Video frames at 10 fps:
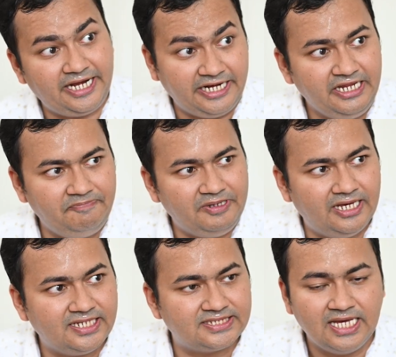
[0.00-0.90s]
In
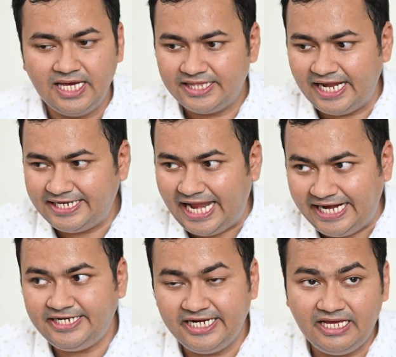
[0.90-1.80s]
NDPS, that
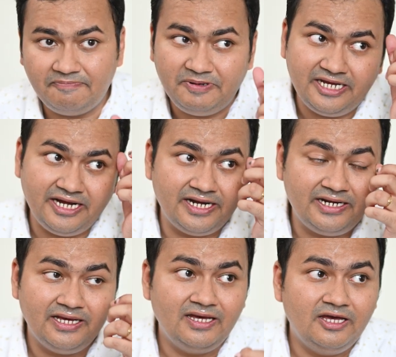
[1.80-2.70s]
90-day period